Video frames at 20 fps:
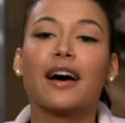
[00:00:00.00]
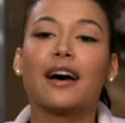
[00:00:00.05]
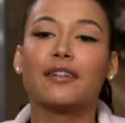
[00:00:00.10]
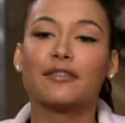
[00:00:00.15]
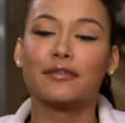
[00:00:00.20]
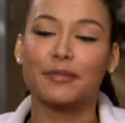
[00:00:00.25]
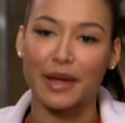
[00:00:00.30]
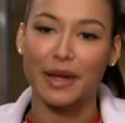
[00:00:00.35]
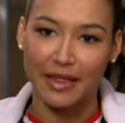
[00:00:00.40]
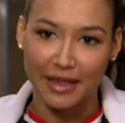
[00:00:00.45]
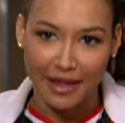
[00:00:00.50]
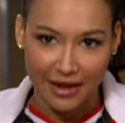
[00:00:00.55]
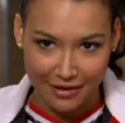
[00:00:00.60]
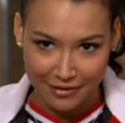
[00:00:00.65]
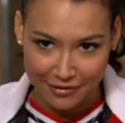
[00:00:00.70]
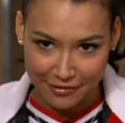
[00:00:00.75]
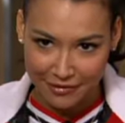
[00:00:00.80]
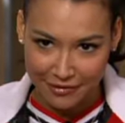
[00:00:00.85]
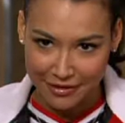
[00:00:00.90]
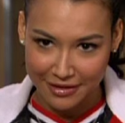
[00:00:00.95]
of my life.
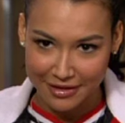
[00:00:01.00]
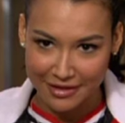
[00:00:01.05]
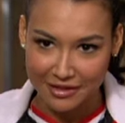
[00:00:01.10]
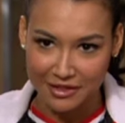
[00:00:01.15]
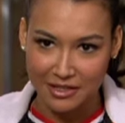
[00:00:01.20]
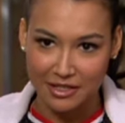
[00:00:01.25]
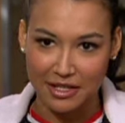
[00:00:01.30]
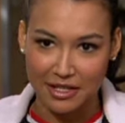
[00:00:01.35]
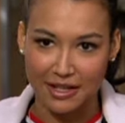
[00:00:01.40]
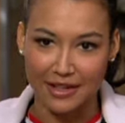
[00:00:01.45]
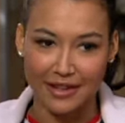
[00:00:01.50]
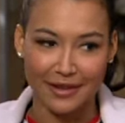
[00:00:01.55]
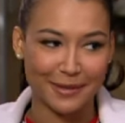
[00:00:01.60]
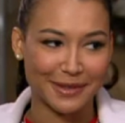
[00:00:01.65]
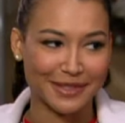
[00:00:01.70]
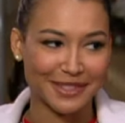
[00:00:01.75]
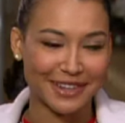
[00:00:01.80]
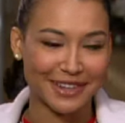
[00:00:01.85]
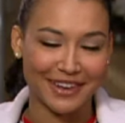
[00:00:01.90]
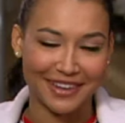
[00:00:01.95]
She
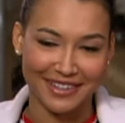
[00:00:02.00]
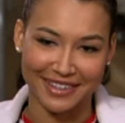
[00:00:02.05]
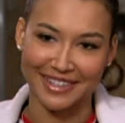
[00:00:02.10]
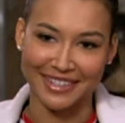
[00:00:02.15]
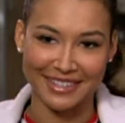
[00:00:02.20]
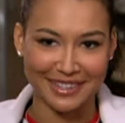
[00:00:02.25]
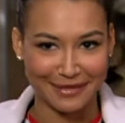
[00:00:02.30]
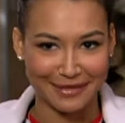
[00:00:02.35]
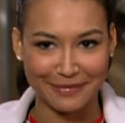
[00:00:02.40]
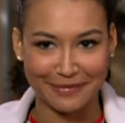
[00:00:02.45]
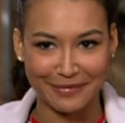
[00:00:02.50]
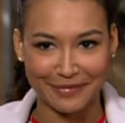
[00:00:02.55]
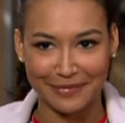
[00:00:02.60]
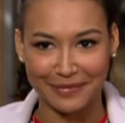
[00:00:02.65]
was awesome.